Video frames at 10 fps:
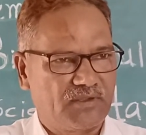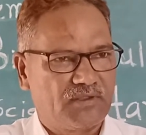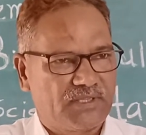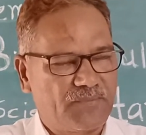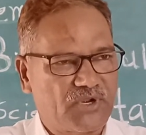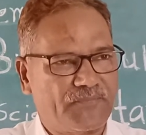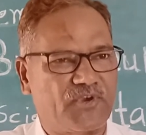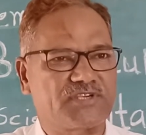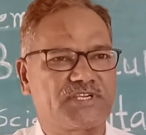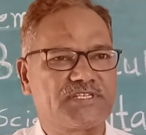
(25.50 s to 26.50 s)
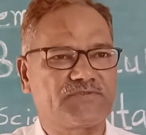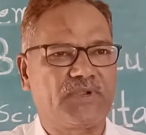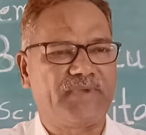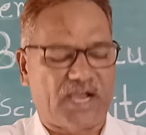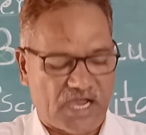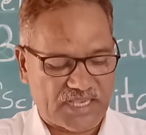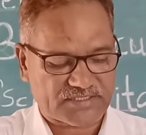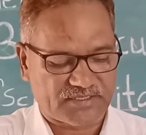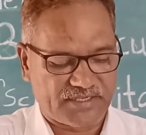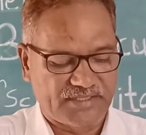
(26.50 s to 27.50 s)
number of questions will be
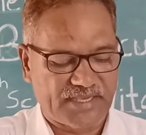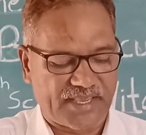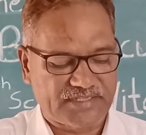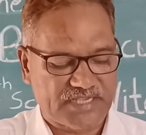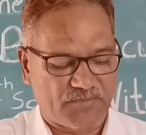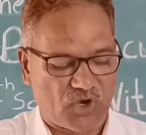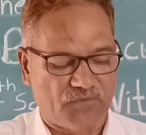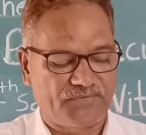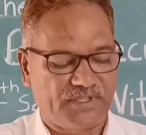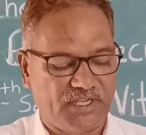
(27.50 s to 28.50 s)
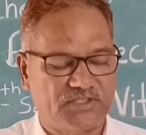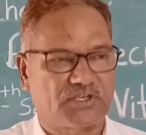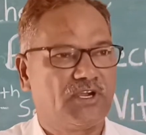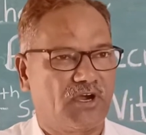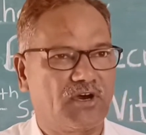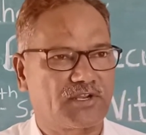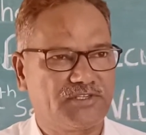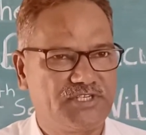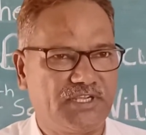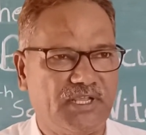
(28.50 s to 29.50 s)
asked in the exam of NEET
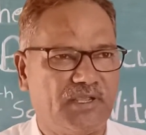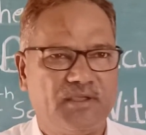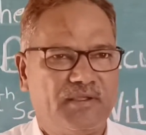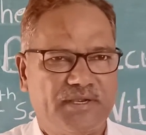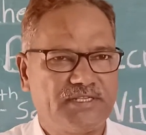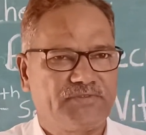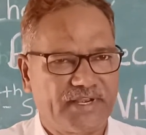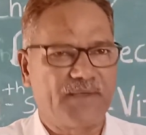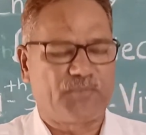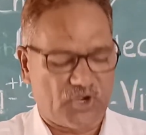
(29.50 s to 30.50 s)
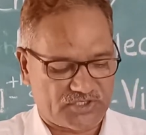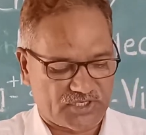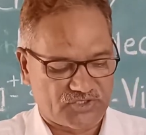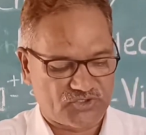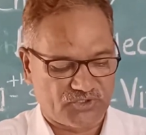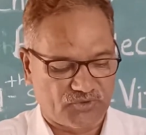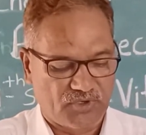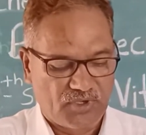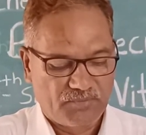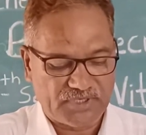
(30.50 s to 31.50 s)
or JEE. It is very important to
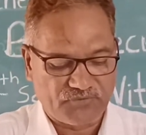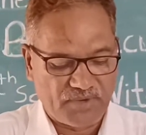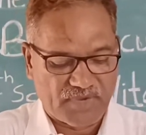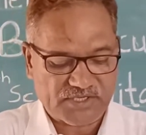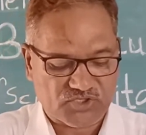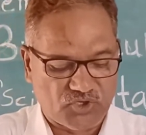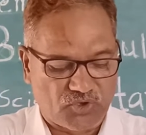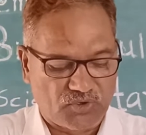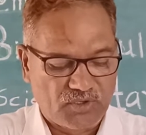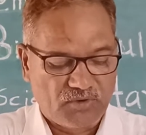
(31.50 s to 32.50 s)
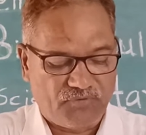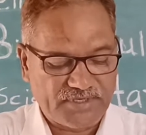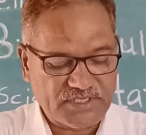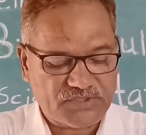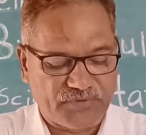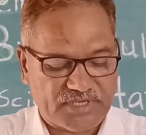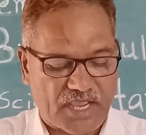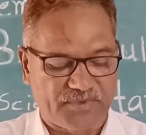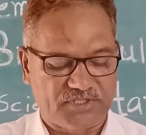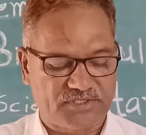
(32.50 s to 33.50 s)
you. But we must know what is
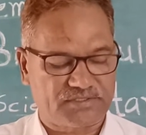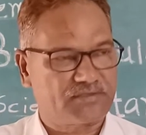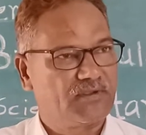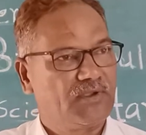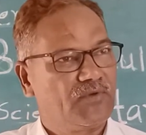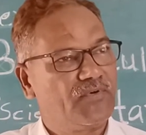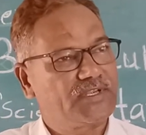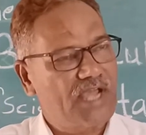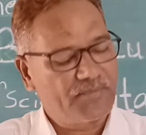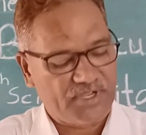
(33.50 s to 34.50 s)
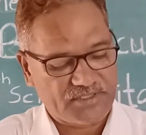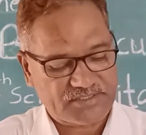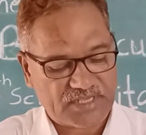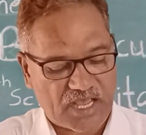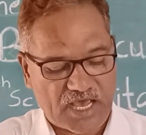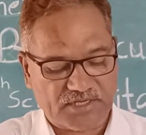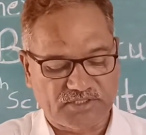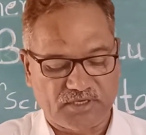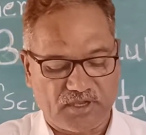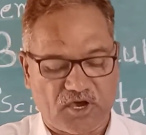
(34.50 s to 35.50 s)
vitamins. Vitamins are
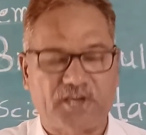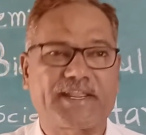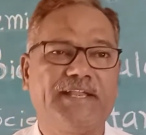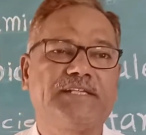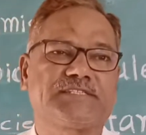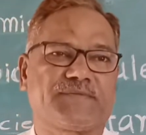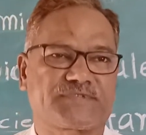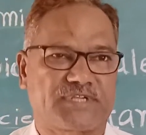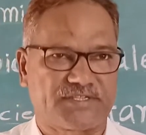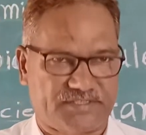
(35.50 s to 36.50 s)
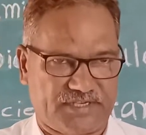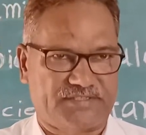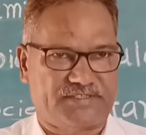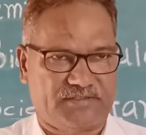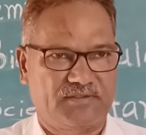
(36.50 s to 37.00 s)
the organic substances.